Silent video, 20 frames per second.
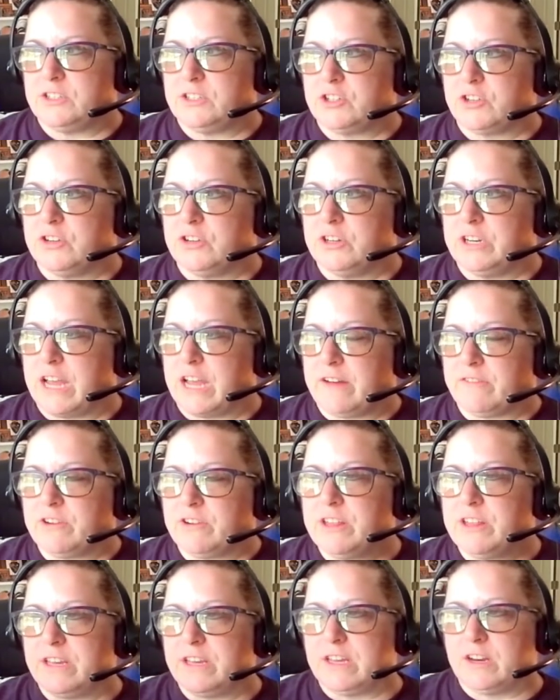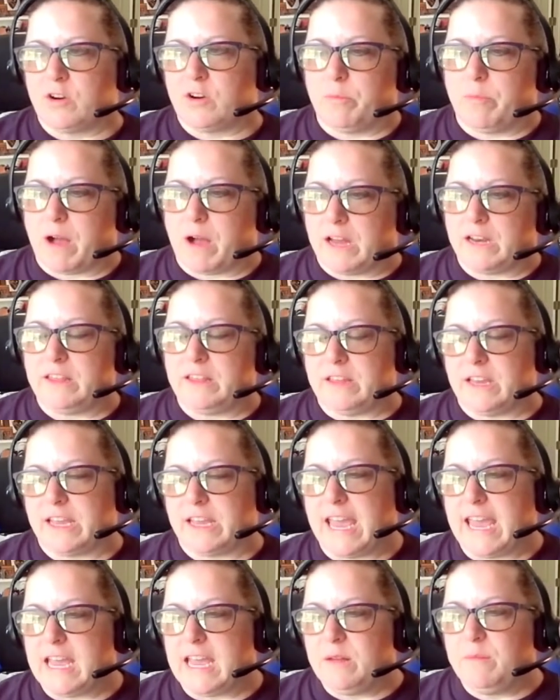it turned everything in our body
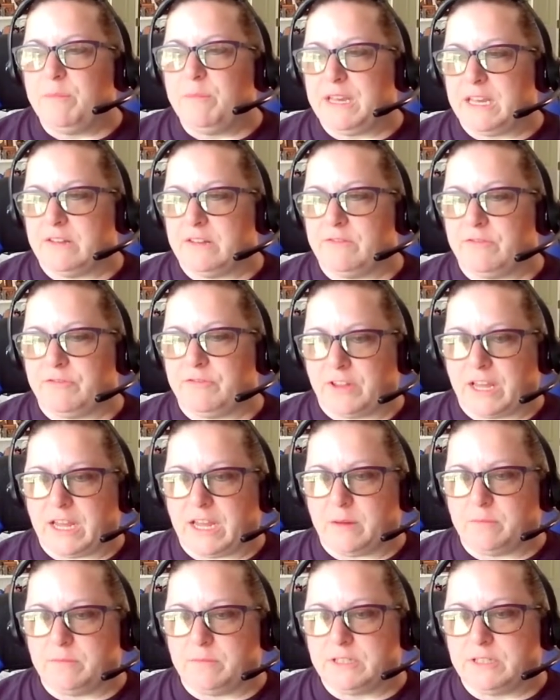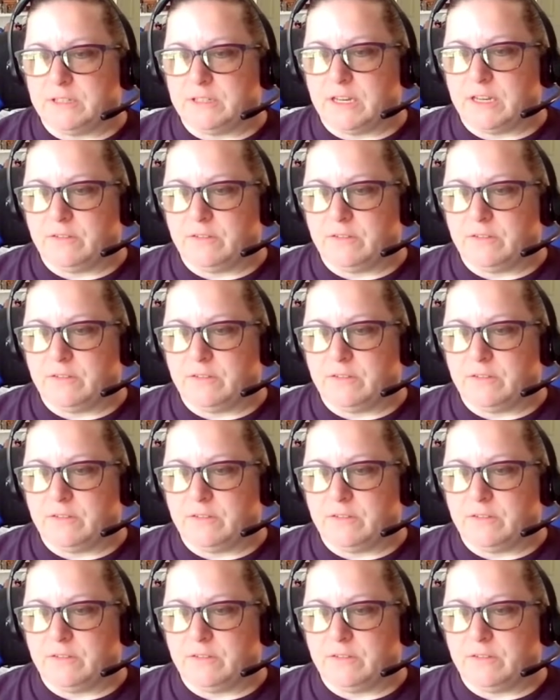that can be inflamed.